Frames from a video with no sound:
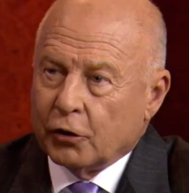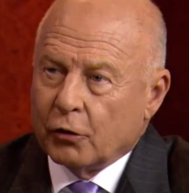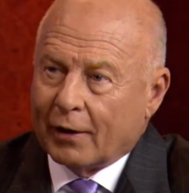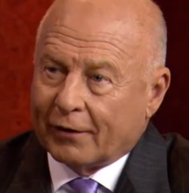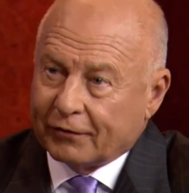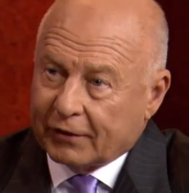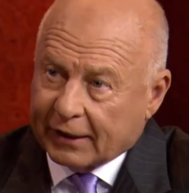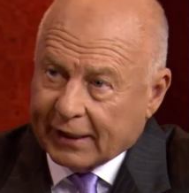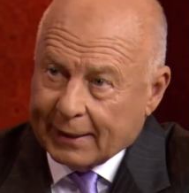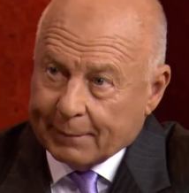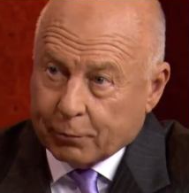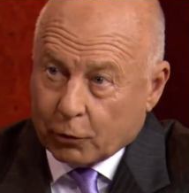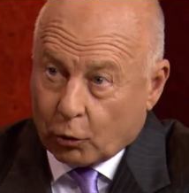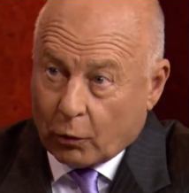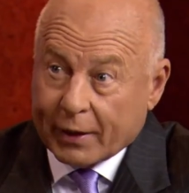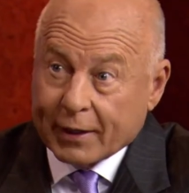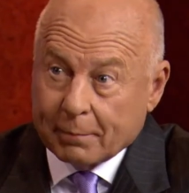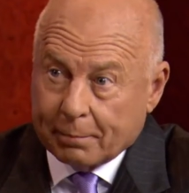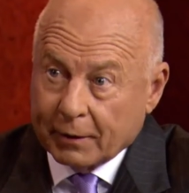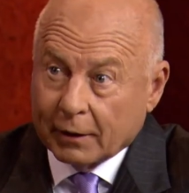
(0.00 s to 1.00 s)
you have to keep
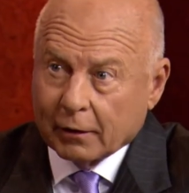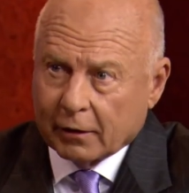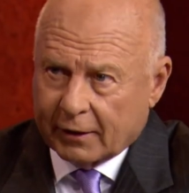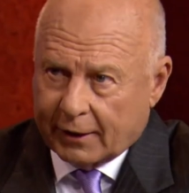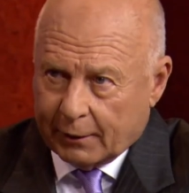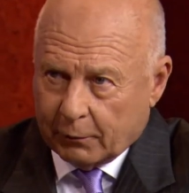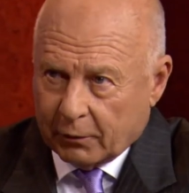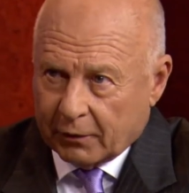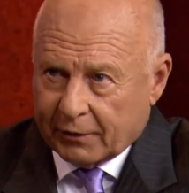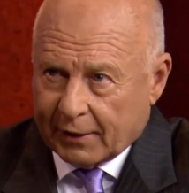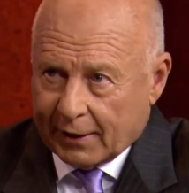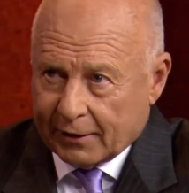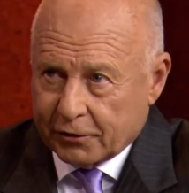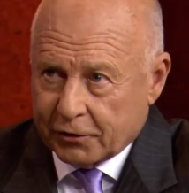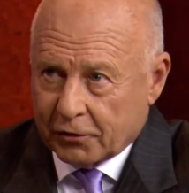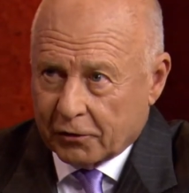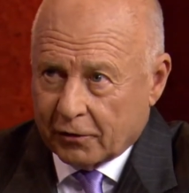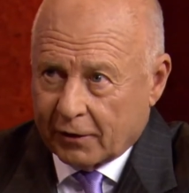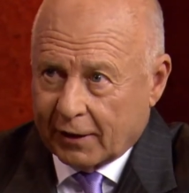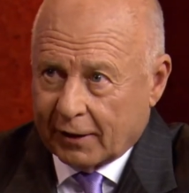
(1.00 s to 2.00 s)
credibility with that
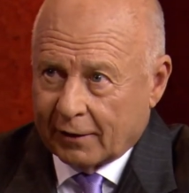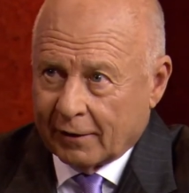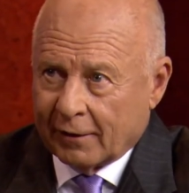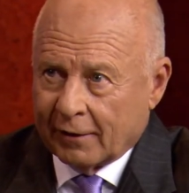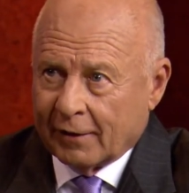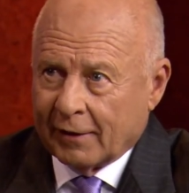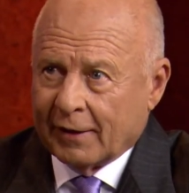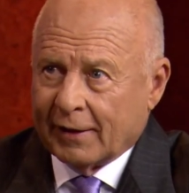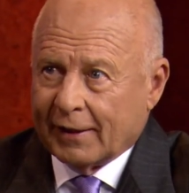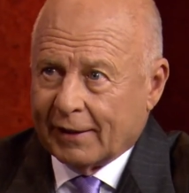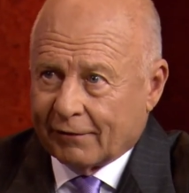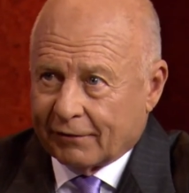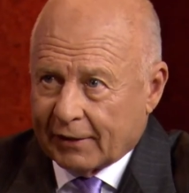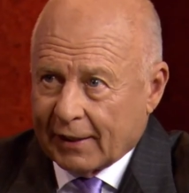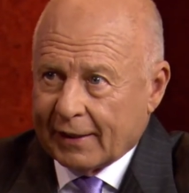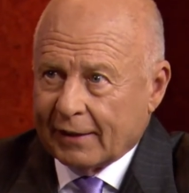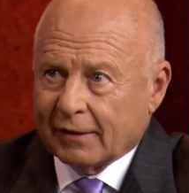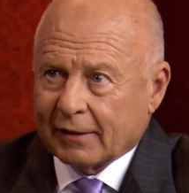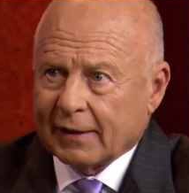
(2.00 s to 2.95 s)
jury. If they